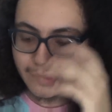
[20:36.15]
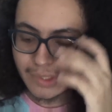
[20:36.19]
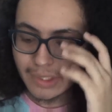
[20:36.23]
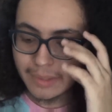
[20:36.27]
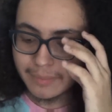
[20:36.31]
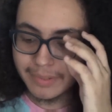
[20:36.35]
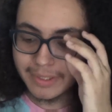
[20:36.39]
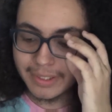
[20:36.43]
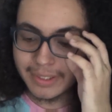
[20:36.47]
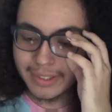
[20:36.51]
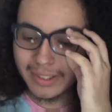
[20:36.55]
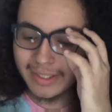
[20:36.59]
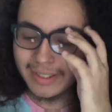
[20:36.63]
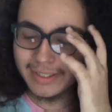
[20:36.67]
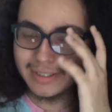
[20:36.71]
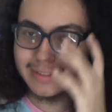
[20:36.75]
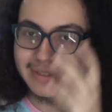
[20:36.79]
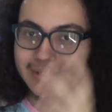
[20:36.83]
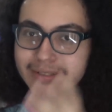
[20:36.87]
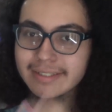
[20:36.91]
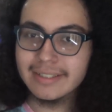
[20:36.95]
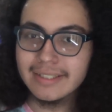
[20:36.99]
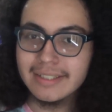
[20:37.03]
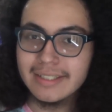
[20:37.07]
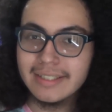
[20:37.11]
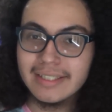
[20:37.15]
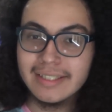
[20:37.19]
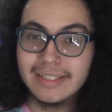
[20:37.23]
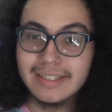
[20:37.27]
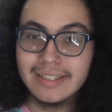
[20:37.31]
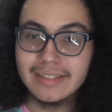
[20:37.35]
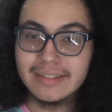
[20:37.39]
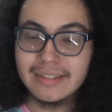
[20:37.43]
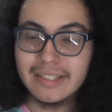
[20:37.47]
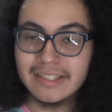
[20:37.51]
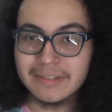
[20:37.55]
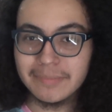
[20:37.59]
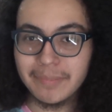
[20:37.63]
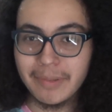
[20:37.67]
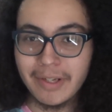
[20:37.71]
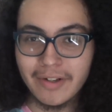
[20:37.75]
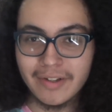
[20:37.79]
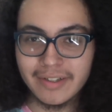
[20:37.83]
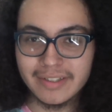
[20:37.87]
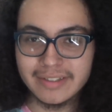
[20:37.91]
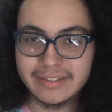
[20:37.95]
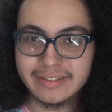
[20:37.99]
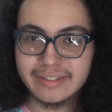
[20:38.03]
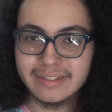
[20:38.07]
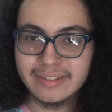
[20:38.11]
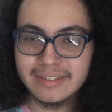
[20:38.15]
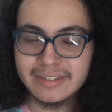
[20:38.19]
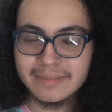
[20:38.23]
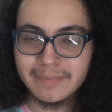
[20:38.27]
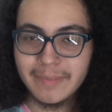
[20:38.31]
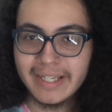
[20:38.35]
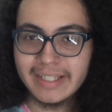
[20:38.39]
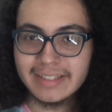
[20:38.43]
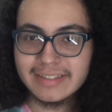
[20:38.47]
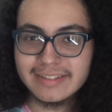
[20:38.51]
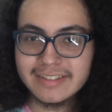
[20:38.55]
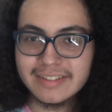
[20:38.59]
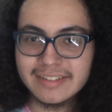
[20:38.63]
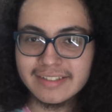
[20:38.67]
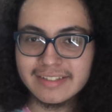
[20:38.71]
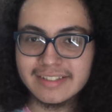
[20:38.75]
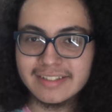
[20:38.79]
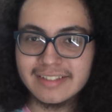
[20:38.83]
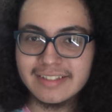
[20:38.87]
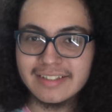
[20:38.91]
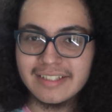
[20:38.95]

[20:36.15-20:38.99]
Because, let's be honest, this man's just,